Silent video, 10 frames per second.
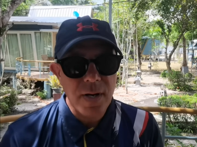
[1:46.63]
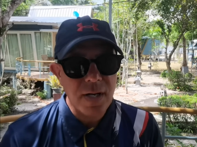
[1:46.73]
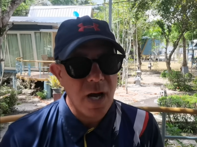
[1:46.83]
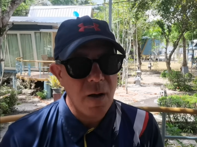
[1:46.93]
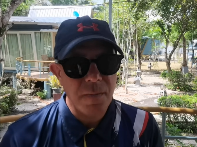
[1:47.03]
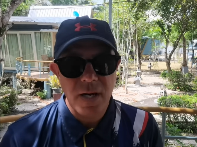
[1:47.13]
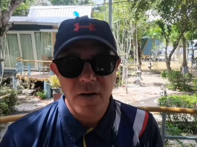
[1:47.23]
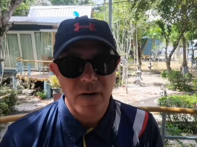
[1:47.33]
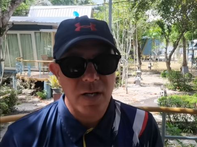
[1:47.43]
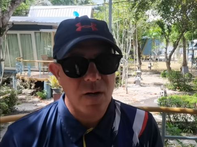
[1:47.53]
to come
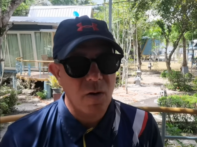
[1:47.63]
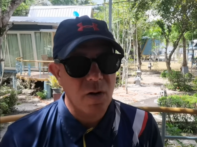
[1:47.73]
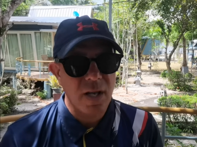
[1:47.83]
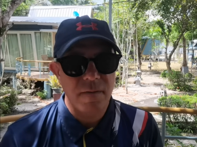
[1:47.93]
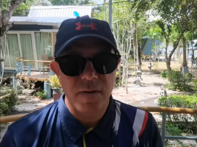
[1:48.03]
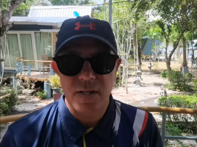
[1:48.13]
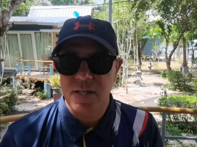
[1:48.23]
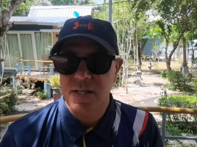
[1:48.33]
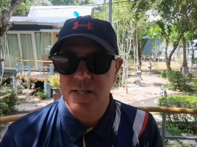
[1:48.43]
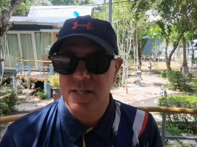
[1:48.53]
here and you know live this
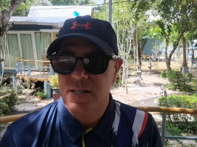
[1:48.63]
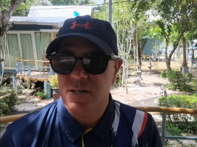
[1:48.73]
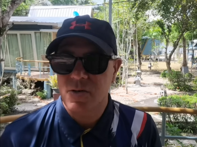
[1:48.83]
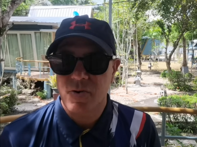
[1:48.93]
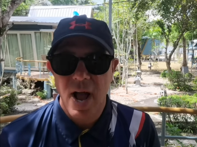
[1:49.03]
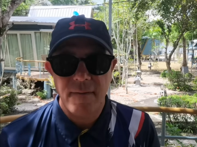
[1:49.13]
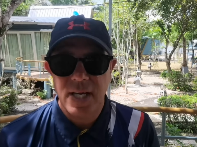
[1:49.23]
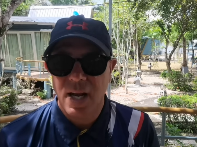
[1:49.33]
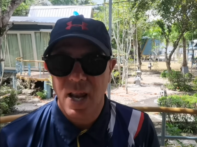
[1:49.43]
extravagant